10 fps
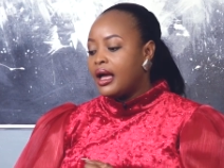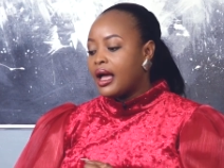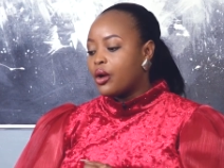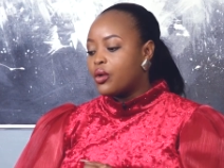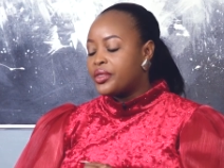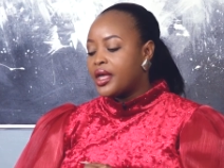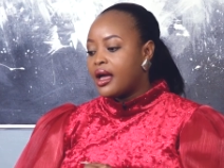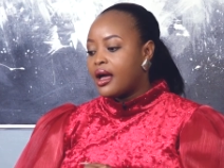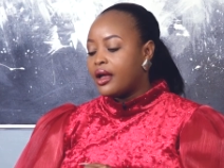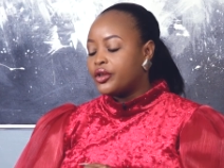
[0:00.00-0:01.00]
I got
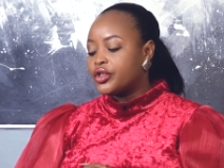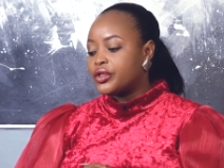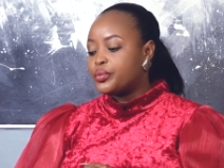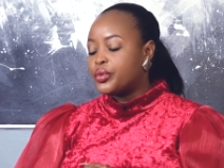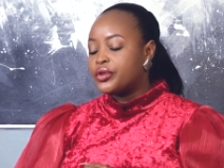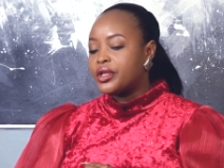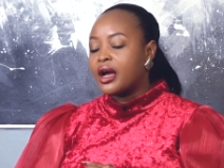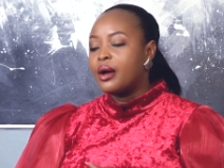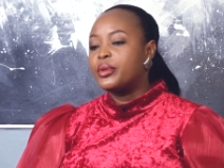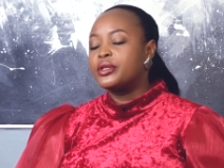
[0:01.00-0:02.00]
there, I just put the
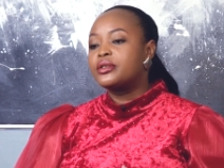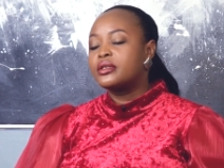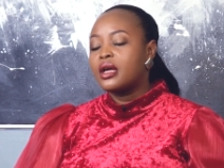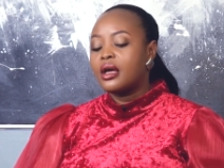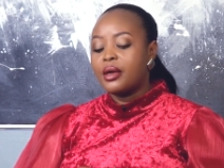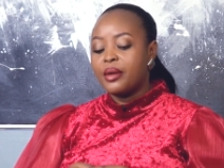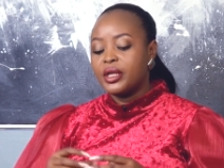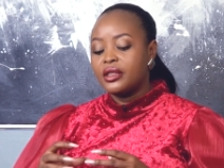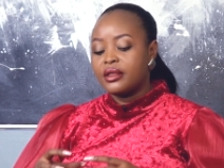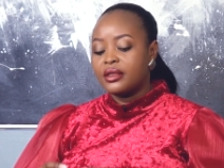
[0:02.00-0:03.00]
carpets,
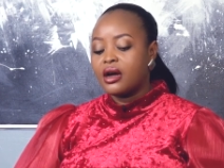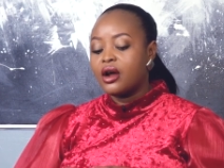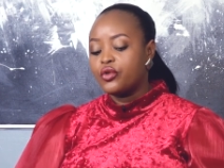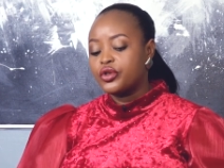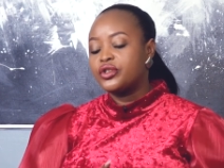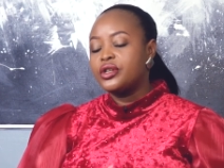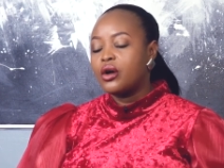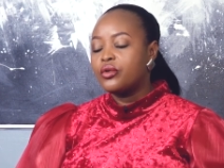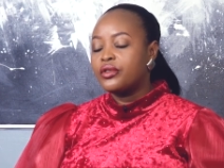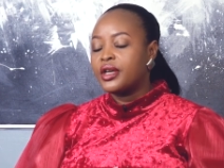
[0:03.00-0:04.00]
the carrots
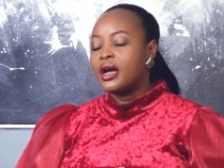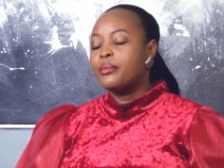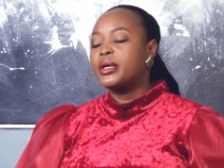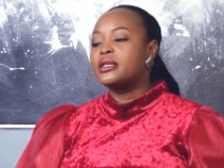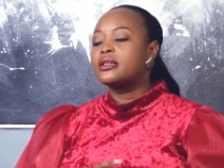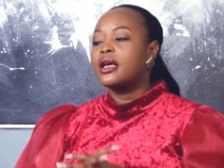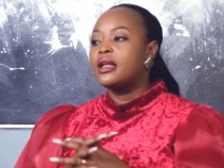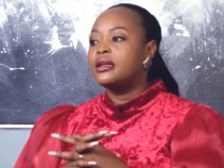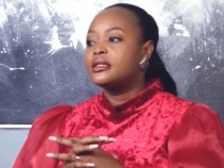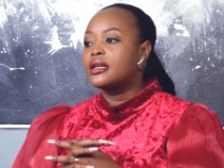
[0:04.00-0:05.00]
down on the carpet,
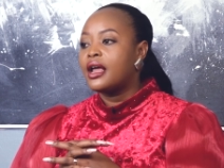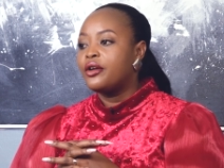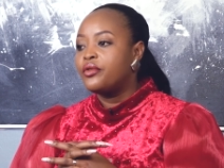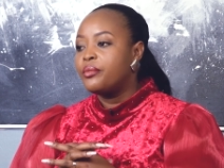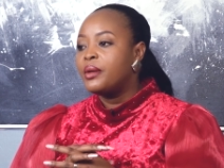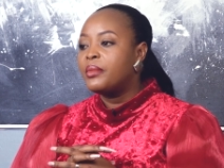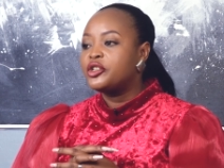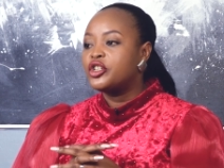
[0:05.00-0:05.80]
and I remember